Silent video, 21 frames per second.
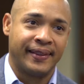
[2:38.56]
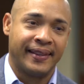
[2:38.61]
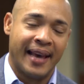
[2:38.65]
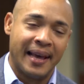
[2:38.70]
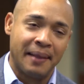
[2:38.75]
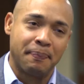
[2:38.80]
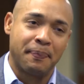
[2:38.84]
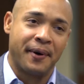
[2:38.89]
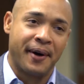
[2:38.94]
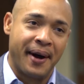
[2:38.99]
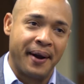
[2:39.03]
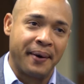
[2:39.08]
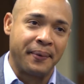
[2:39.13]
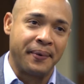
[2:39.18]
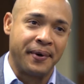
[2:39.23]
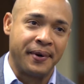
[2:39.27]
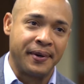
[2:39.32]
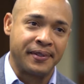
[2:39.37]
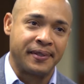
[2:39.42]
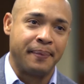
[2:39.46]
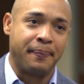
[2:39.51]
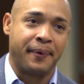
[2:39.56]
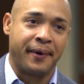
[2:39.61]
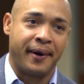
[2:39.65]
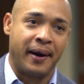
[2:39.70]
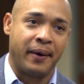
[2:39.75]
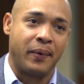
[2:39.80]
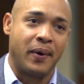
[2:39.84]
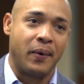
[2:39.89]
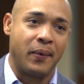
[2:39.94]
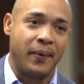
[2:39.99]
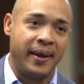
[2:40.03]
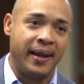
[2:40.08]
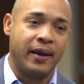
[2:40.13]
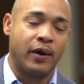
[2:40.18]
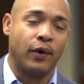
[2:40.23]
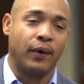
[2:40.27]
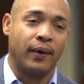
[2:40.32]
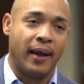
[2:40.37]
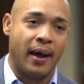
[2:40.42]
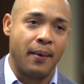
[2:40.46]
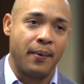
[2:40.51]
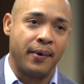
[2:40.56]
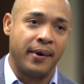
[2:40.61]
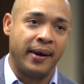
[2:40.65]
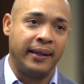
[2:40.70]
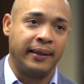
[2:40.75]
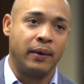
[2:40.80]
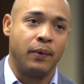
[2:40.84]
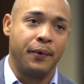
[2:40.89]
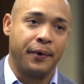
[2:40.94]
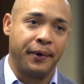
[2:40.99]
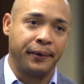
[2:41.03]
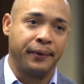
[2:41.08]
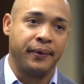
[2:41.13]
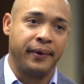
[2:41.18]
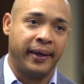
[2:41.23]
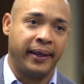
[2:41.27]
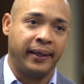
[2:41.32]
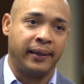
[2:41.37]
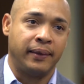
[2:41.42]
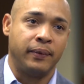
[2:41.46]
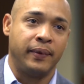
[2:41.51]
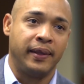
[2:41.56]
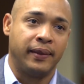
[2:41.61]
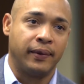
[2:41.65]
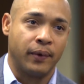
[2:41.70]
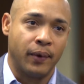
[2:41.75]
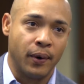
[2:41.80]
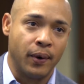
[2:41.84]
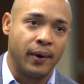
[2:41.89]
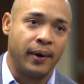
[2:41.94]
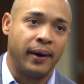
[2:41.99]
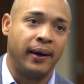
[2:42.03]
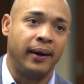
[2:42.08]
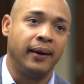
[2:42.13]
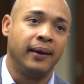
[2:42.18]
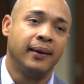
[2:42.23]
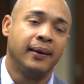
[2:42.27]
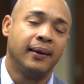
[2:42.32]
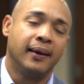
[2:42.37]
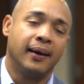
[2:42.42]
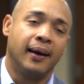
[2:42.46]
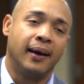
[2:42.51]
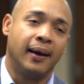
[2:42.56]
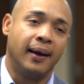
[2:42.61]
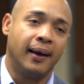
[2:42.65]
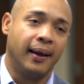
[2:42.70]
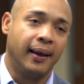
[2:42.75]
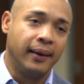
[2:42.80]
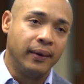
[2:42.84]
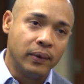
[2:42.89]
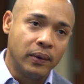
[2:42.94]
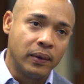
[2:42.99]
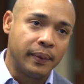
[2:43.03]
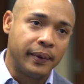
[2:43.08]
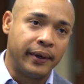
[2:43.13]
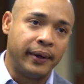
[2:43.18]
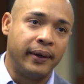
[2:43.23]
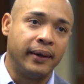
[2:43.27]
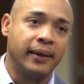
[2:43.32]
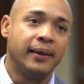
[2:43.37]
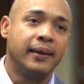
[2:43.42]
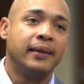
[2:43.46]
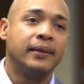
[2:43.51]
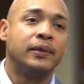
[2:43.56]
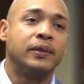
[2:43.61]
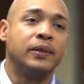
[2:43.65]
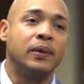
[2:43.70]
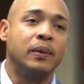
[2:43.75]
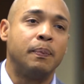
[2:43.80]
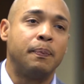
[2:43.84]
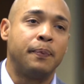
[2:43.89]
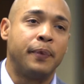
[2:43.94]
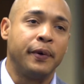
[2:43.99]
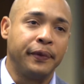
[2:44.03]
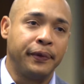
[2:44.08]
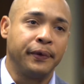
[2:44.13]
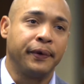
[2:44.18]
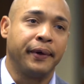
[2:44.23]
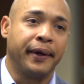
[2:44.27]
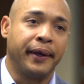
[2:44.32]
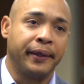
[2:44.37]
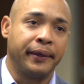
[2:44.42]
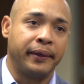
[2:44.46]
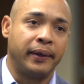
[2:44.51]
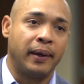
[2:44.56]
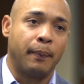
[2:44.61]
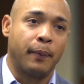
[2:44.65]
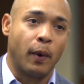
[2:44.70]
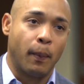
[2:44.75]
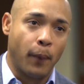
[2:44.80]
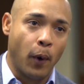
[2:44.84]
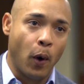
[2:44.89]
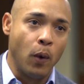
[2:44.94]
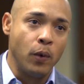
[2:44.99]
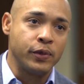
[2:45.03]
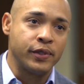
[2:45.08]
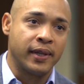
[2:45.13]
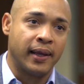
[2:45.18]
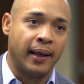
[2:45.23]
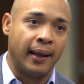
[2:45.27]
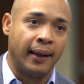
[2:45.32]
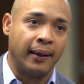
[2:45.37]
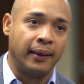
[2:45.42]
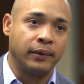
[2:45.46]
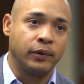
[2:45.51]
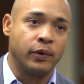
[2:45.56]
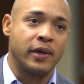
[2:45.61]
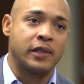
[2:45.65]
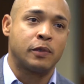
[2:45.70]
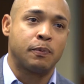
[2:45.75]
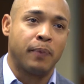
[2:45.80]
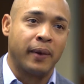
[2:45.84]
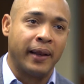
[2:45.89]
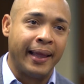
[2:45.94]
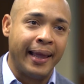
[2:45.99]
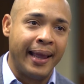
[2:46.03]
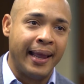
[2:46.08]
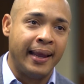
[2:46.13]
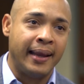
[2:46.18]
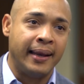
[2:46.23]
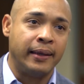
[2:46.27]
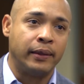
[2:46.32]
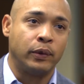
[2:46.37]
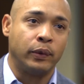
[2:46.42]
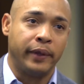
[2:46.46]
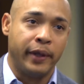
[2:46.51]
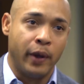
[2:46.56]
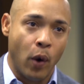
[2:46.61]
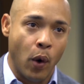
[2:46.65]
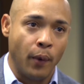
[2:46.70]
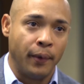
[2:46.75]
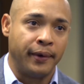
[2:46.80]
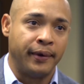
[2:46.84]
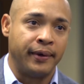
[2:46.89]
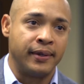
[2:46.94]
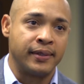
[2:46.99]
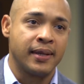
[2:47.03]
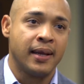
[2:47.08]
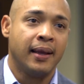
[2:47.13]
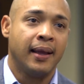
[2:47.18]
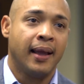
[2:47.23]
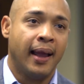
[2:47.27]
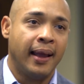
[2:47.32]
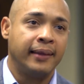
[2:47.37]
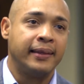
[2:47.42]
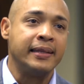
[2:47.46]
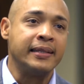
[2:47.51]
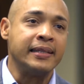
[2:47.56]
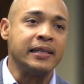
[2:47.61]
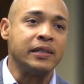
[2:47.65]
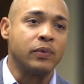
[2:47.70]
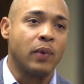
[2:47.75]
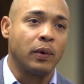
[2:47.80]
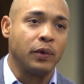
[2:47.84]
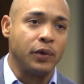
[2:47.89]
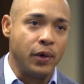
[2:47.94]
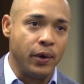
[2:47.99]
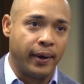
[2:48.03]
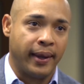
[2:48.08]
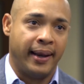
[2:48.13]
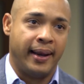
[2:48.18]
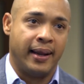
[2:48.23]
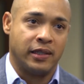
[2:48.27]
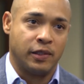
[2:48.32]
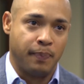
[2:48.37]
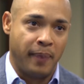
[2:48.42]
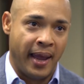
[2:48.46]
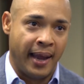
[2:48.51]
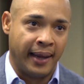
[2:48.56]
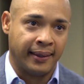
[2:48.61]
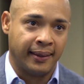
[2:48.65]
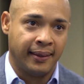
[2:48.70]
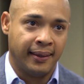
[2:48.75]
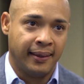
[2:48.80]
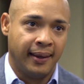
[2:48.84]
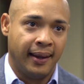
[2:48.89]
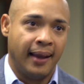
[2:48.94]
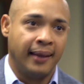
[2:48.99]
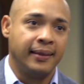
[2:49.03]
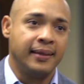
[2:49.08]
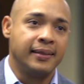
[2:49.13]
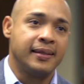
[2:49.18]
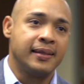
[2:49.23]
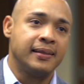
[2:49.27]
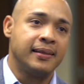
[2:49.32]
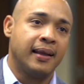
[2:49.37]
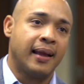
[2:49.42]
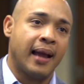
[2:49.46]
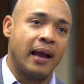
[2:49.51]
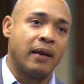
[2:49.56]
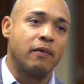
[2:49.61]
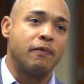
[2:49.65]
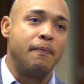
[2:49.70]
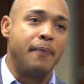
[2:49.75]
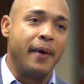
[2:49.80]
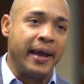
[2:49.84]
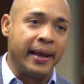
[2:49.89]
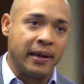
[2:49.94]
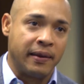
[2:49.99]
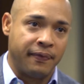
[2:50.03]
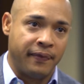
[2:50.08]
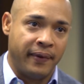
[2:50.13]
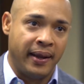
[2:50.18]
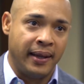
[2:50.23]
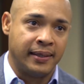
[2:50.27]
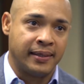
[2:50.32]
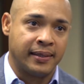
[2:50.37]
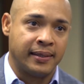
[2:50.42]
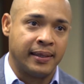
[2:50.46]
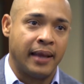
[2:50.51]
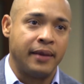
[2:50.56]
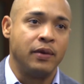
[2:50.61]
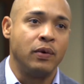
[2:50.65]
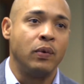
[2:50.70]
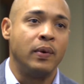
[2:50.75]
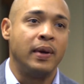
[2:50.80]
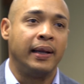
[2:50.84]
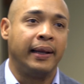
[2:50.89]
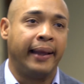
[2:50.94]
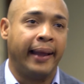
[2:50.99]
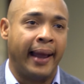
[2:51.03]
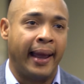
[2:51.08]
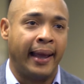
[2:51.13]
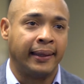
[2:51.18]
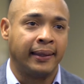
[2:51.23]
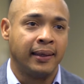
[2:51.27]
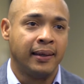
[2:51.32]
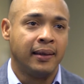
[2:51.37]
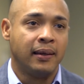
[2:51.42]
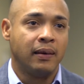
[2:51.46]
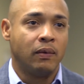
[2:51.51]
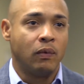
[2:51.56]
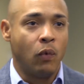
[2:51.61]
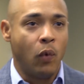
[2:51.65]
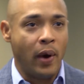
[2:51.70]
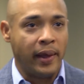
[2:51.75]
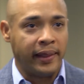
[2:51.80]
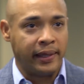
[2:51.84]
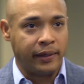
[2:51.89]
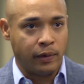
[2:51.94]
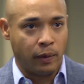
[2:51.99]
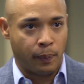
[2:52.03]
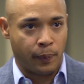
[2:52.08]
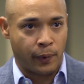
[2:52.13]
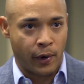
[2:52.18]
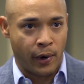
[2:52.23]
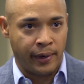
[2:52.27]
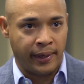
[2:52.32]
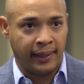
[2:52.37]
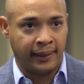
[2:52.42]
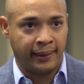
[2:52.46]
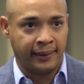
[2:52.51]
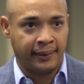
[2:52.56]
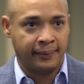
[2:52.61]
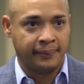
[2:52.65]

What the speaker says: That part was the part where we collaborate and work together with Hoar and Uber to put together a proposal to explain to the owners, hey, this is what you can expect, and this is the kind of benefits that you will get within your project.